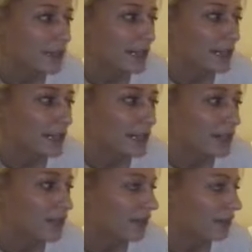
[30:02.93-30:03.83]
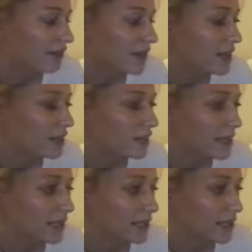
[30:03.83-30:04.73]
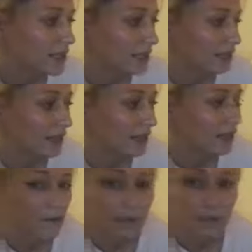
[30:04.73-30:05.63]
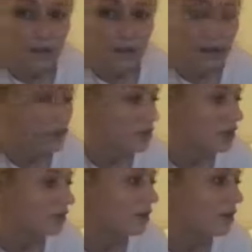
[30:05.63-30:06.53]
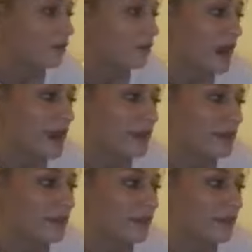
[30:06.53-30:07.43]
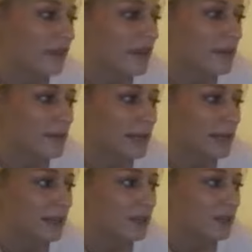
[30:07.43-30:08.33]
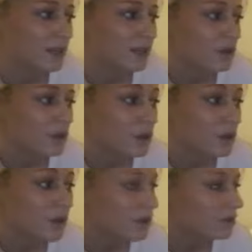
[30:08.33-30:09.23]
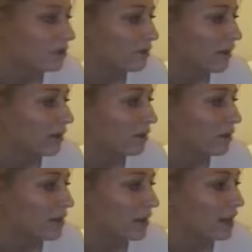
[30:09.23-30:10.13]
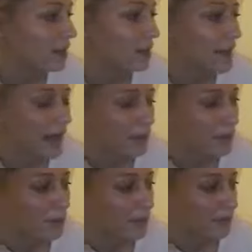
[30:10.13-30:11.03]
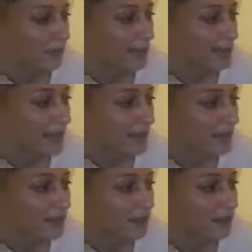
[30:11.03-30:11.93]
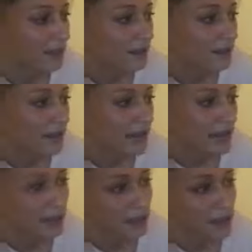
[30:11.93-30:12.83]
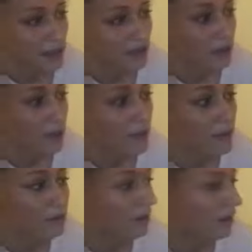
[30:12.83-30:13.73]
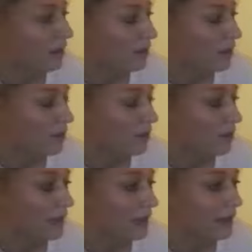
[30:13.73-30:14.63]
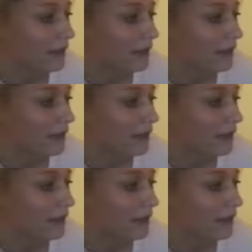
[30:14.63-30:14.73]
English Vietnamese dictionary. She wrote friend in Vietnamese, drew a picture of Bao and her, and put it on his desk. Esperanza rubbed the rock in her pocket.